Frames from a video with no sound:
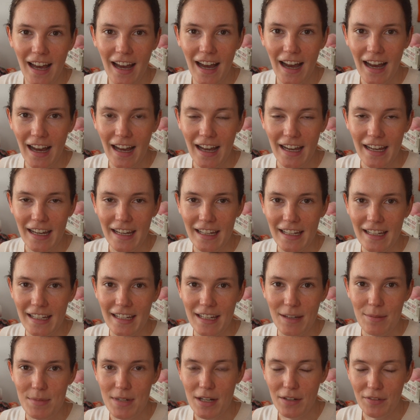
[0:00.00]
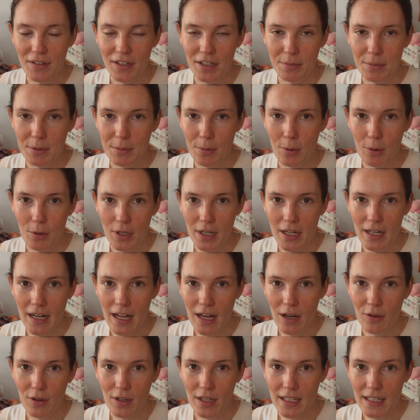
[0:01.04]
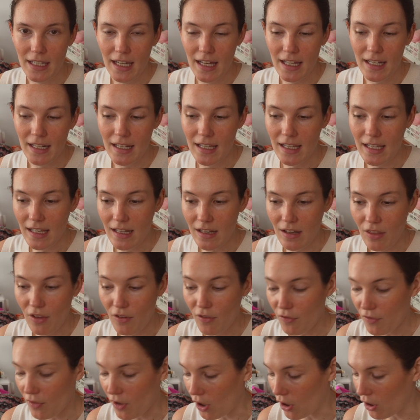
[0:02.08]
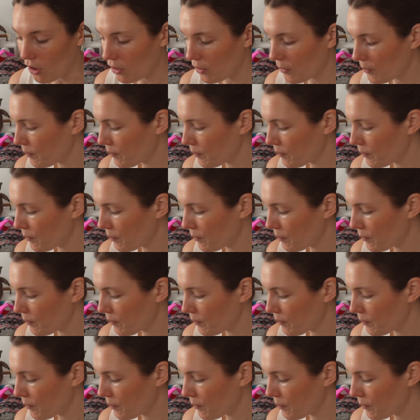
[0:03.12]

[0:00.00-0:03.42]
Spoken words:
I am definitely going to be pulling it out again in the fall.